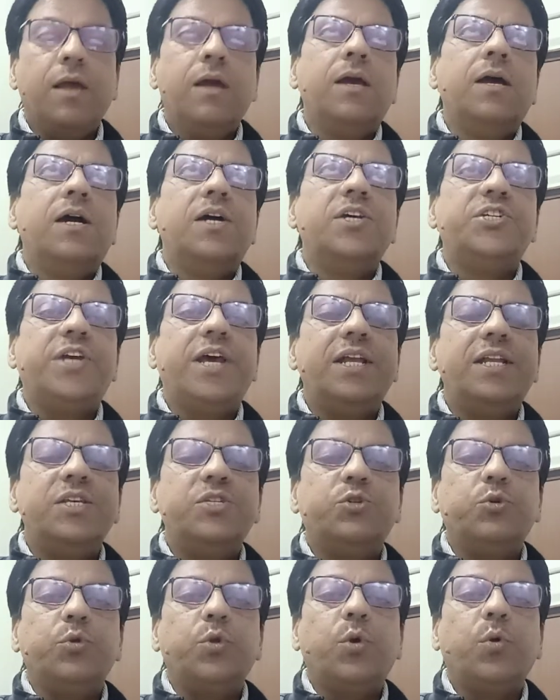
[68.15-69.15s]
Shall, as you
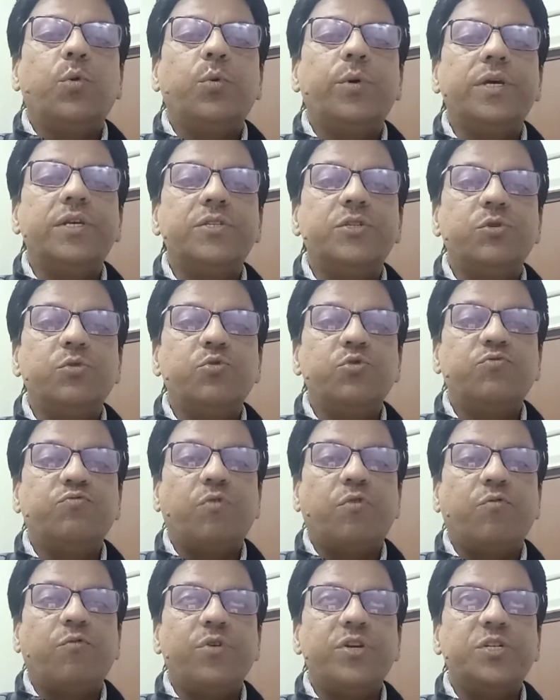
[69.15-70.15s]
know, is used for
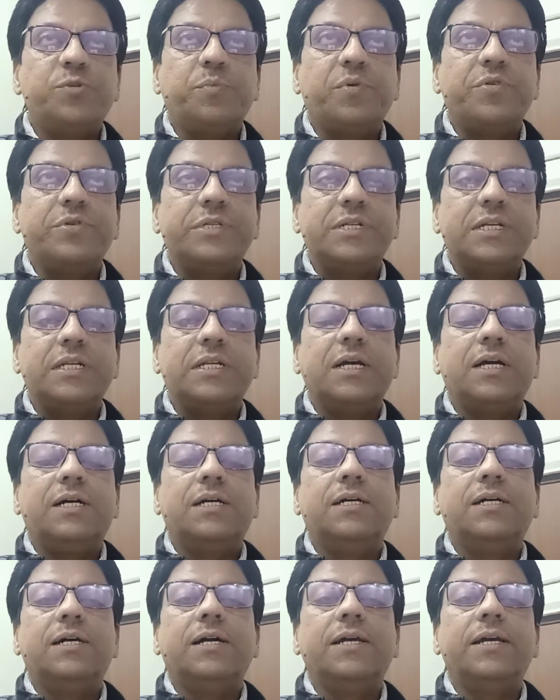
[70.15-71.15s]
first person
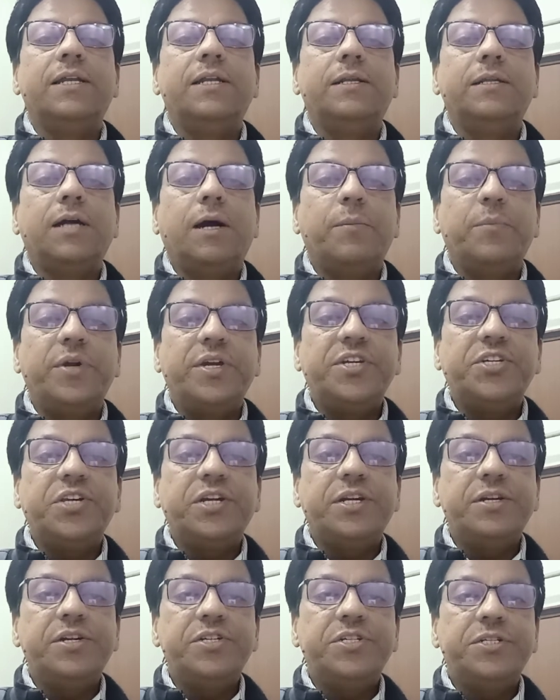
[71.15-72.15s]
in British
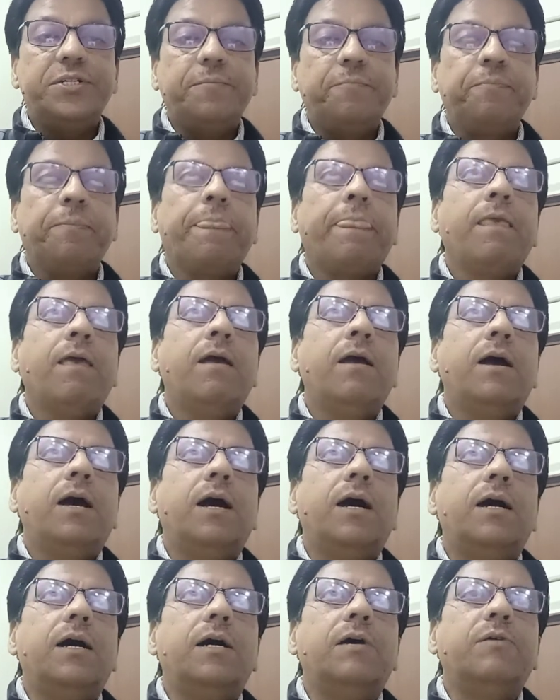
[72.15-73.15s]
English.
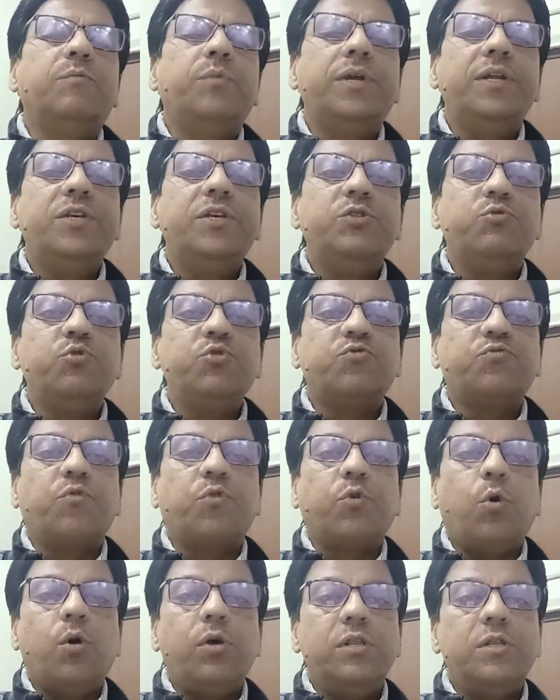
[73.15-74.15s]
Will is used for
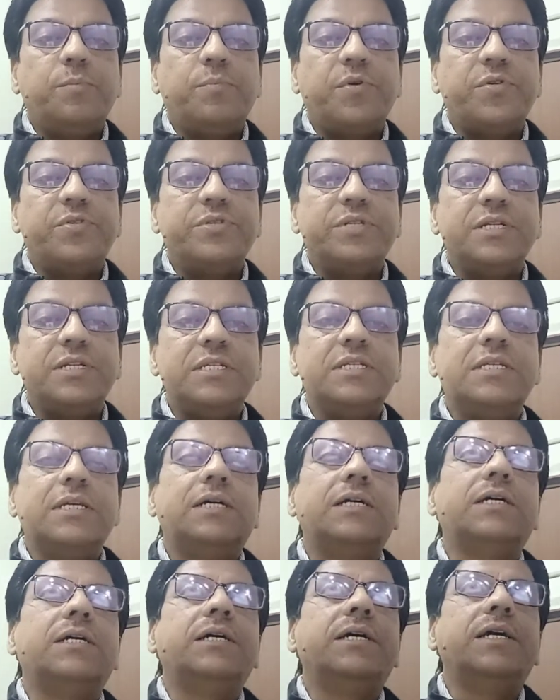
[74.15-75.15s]
all the persons
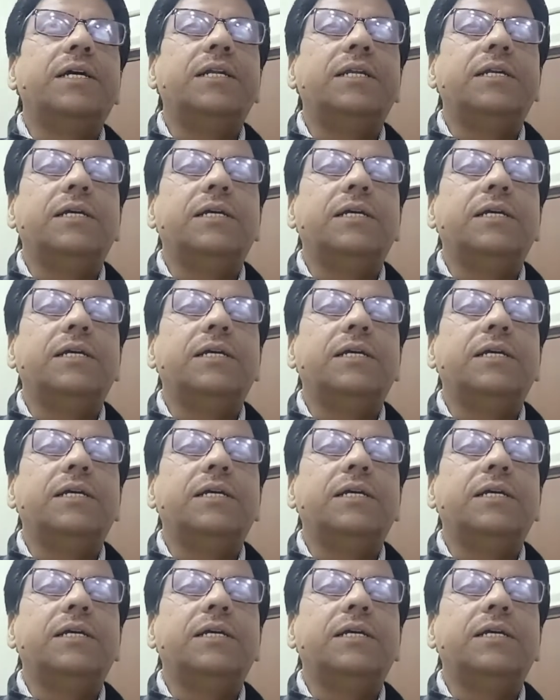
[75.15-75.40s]
in